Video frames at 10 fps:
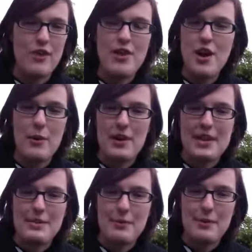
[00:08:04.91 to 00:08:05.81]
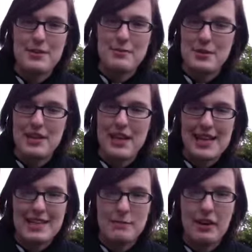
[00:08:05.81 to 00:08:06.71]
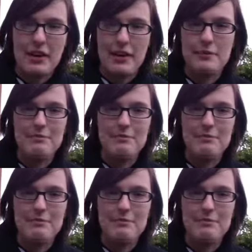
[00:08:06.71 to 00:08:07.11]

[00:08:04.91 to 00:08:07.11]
I know it is, because I'm just a lazy bugger.